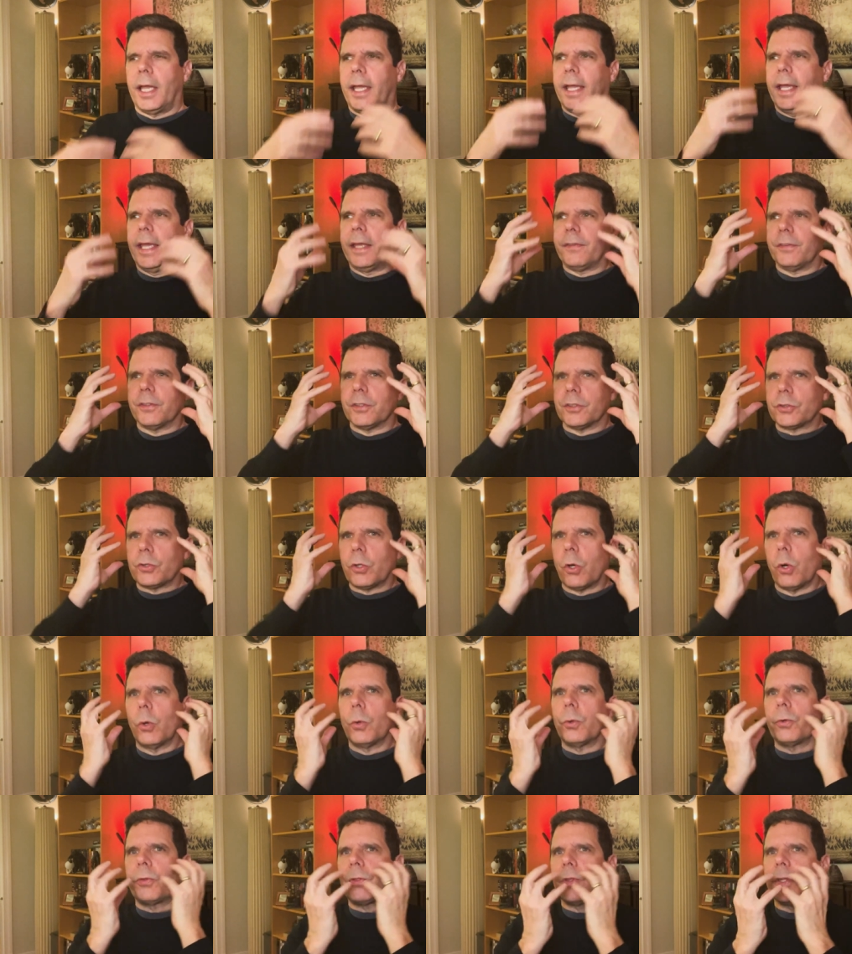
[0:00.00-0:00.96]
and this
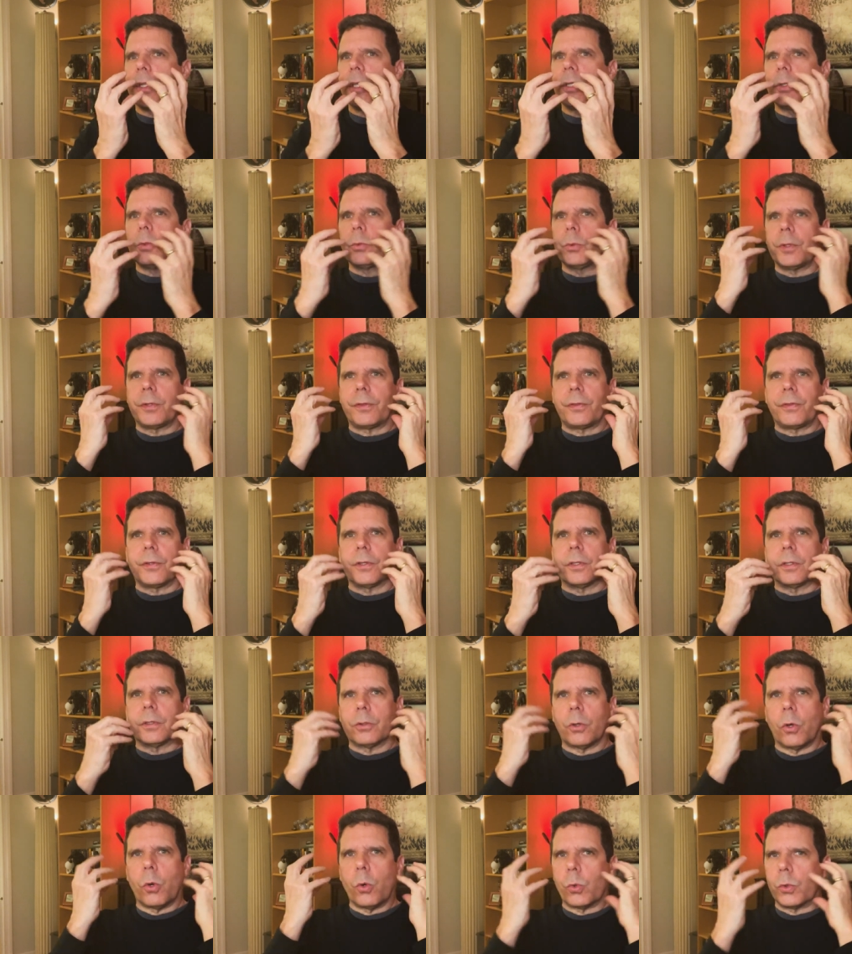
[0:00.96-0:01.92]
whole thing with
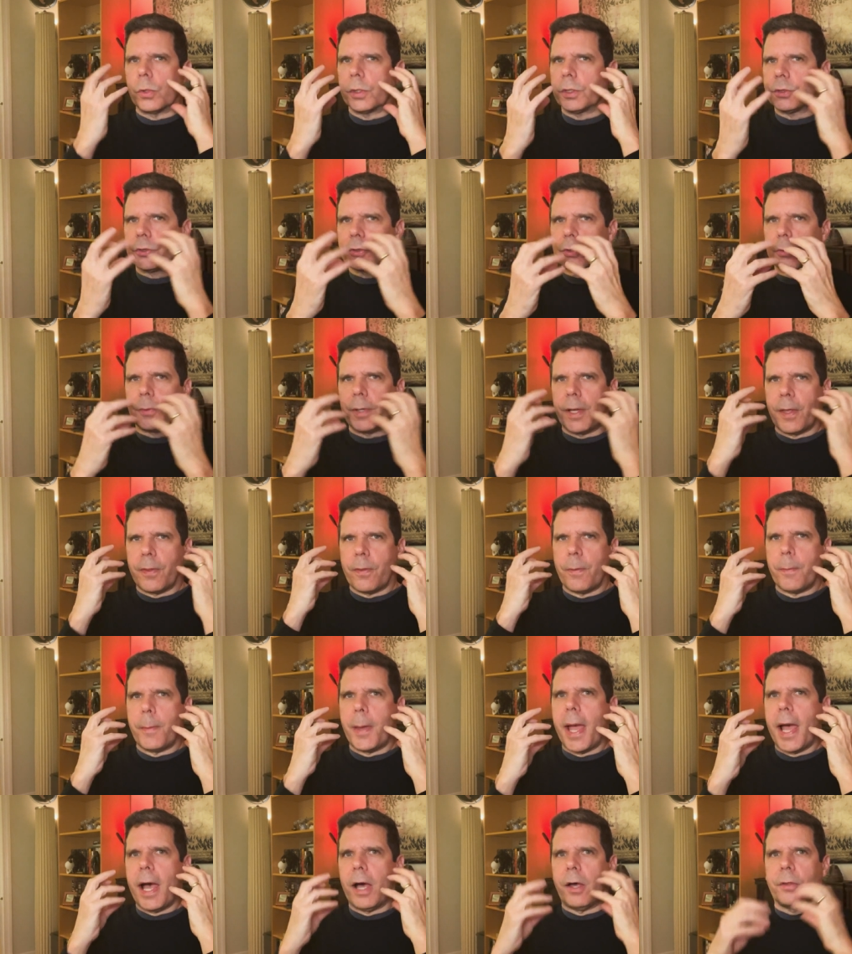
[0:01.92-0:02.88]
the horns around the
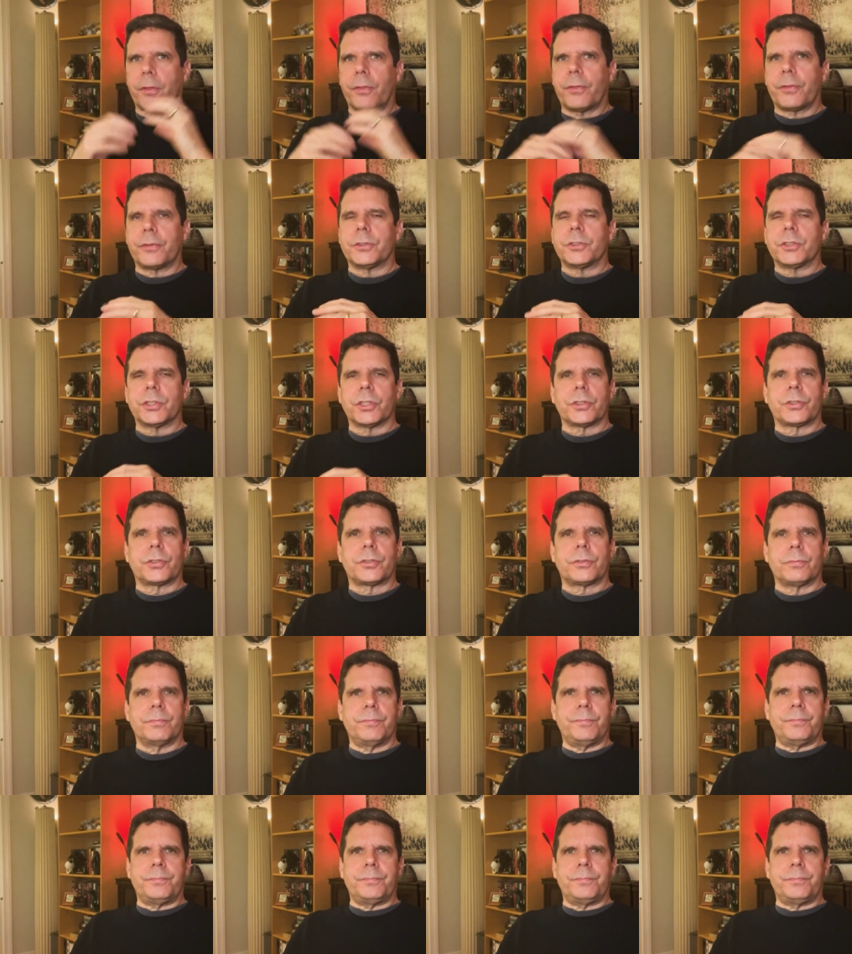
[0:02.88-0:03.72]
mouth just